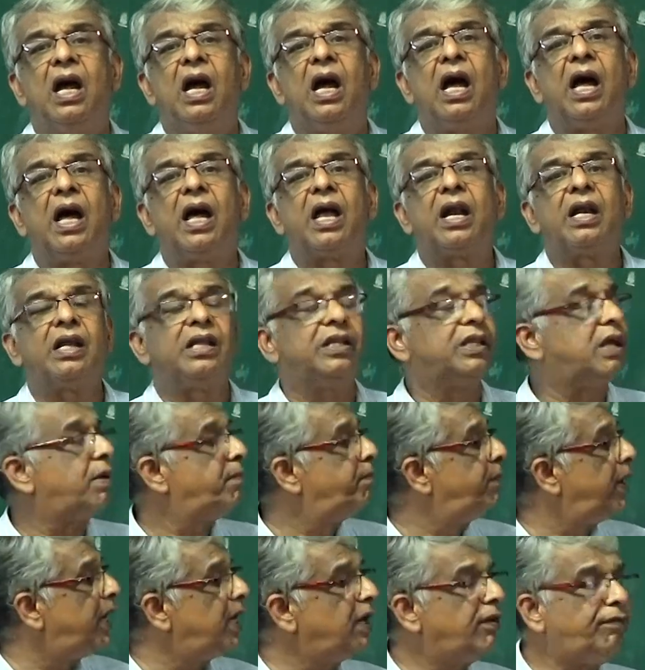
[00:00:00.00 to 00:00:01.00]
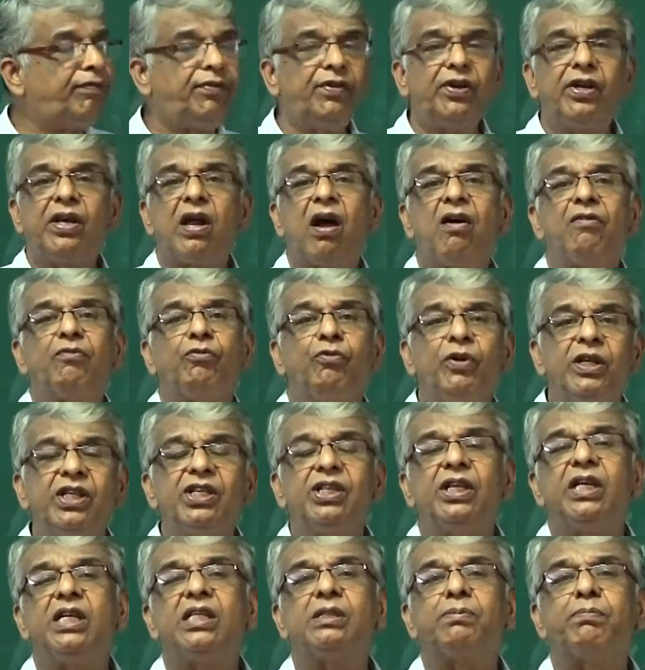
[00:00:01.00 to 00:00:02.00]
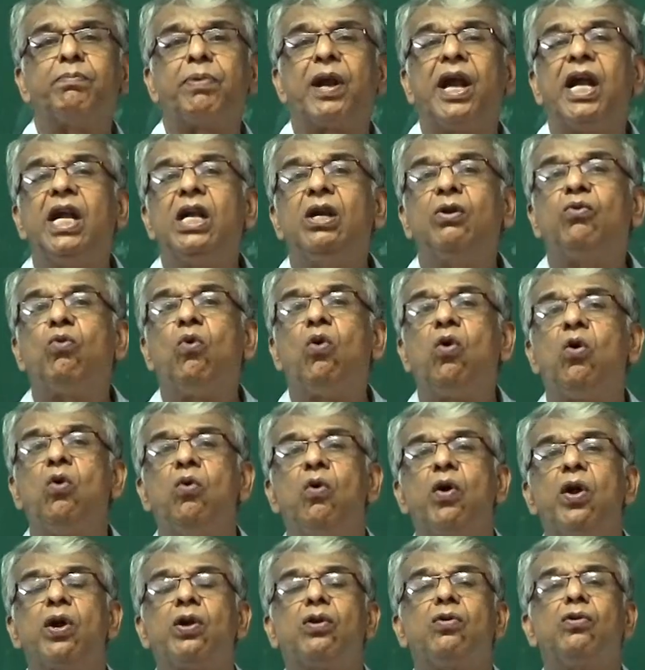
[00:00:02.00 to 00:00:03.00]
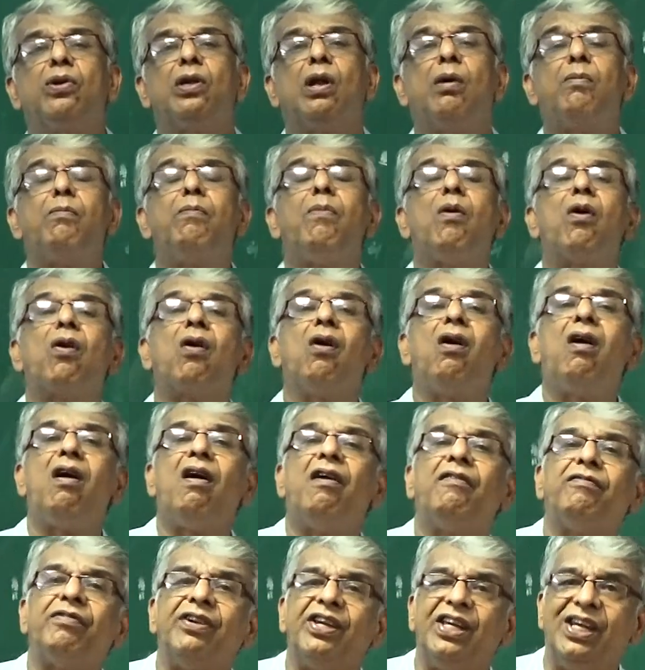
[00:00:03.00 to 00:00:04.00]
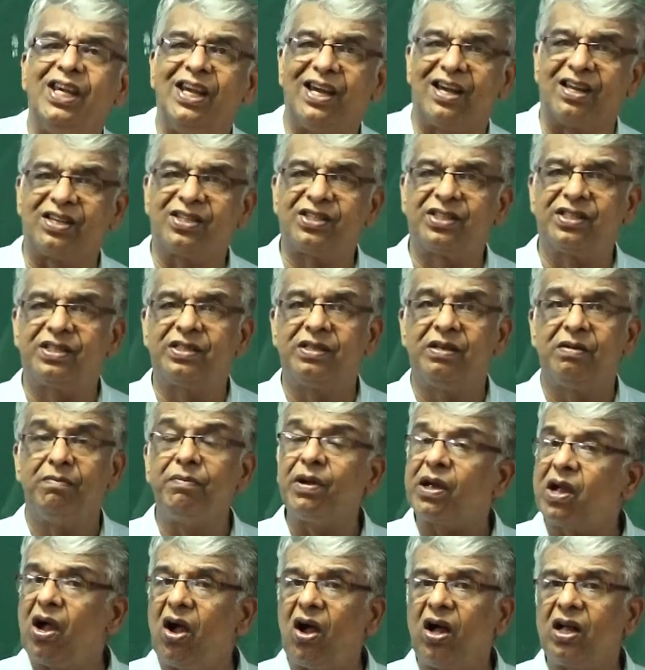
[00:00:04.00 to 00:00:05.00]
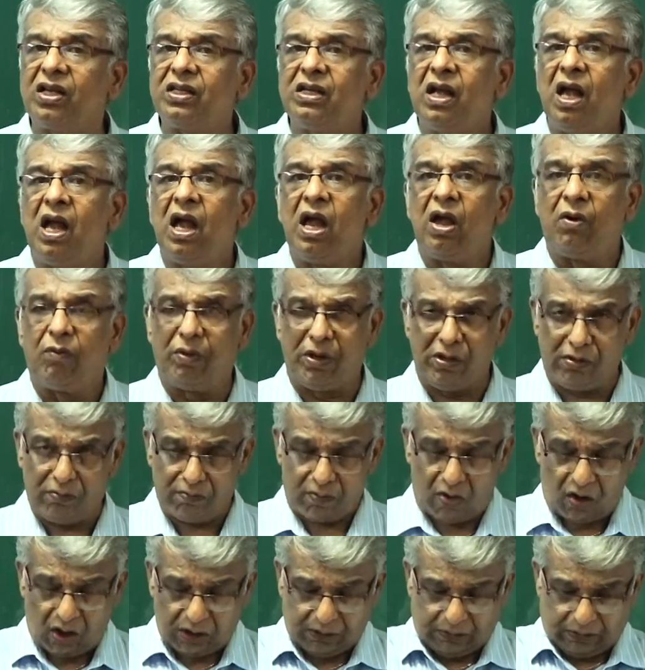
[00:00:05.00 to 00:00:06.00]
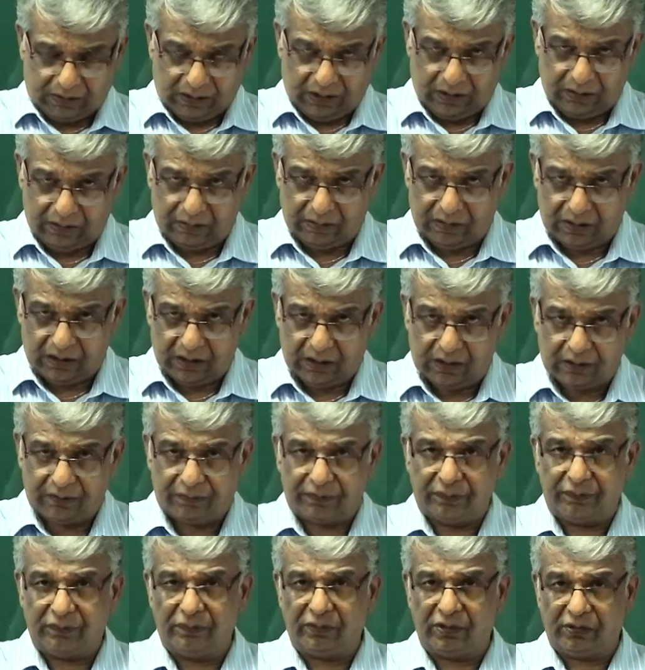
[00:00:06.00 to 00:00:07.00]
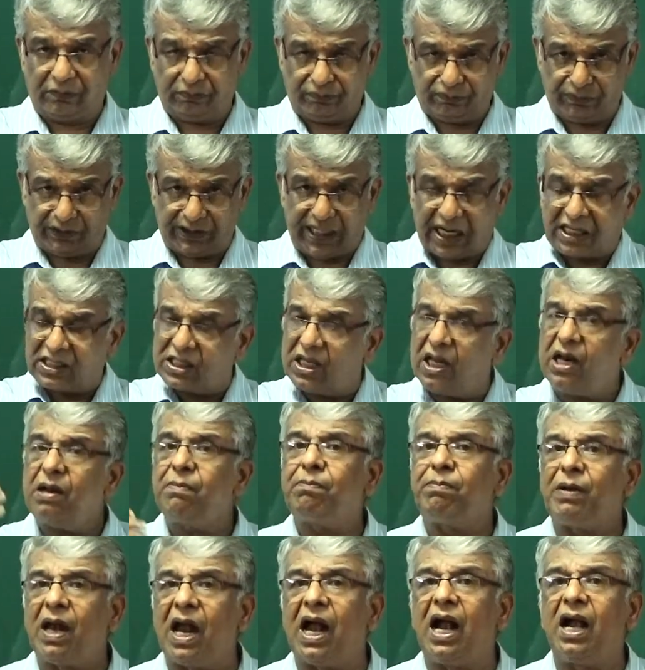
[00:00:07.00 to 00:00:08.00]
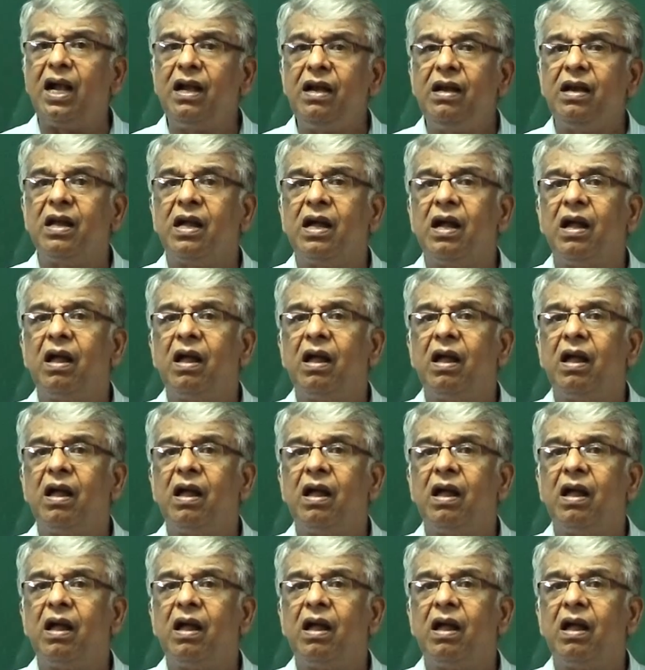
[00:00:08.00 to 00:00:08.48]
the benefit of which is spread over to number of years. Because when you bought X-ray plant